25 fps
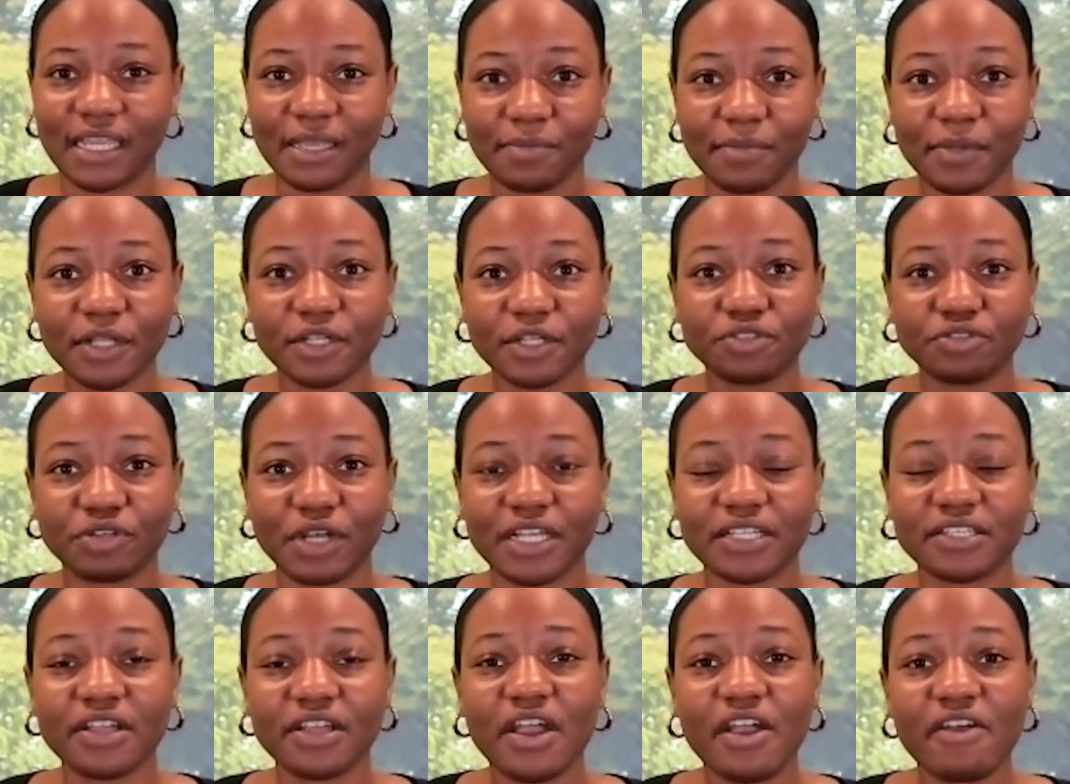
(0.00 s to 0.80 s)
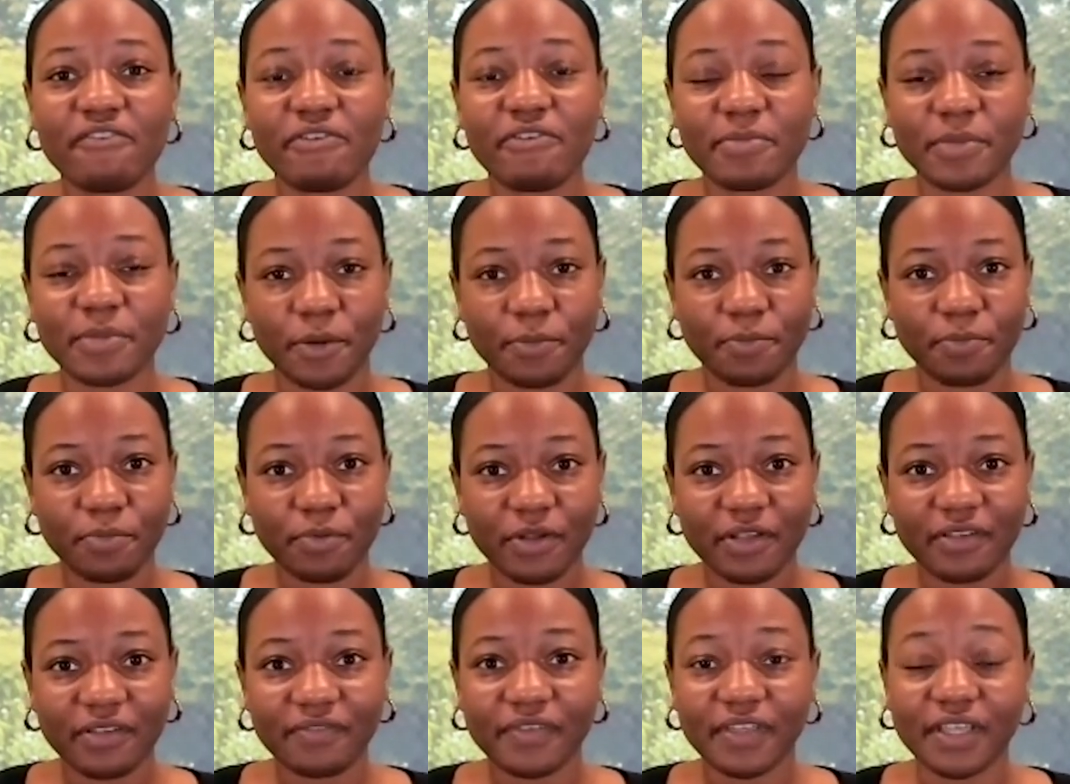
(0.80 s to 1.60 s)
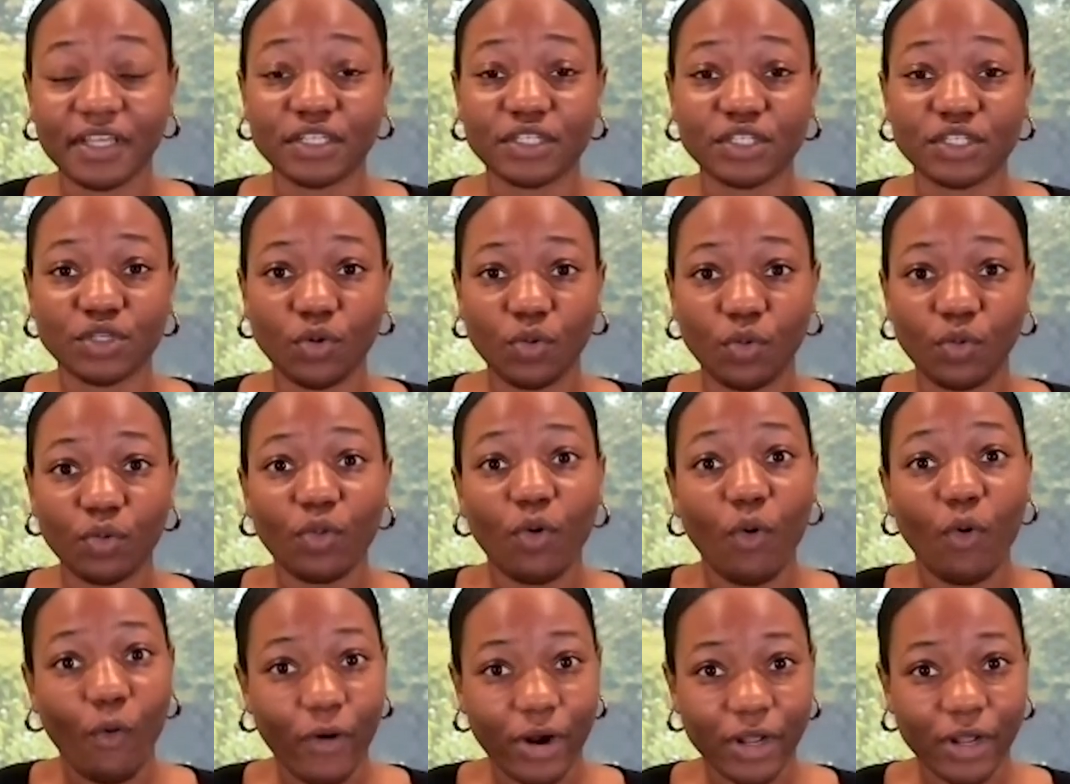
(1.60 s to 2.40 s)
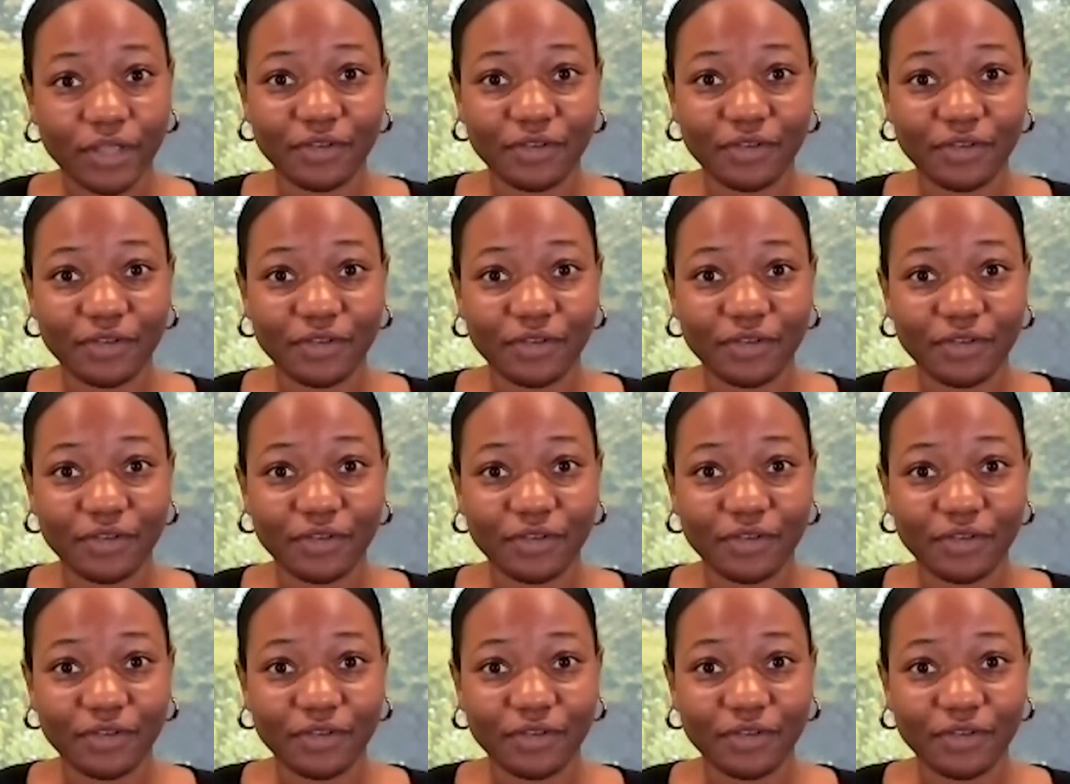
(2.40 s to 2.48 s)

email address from your previous school or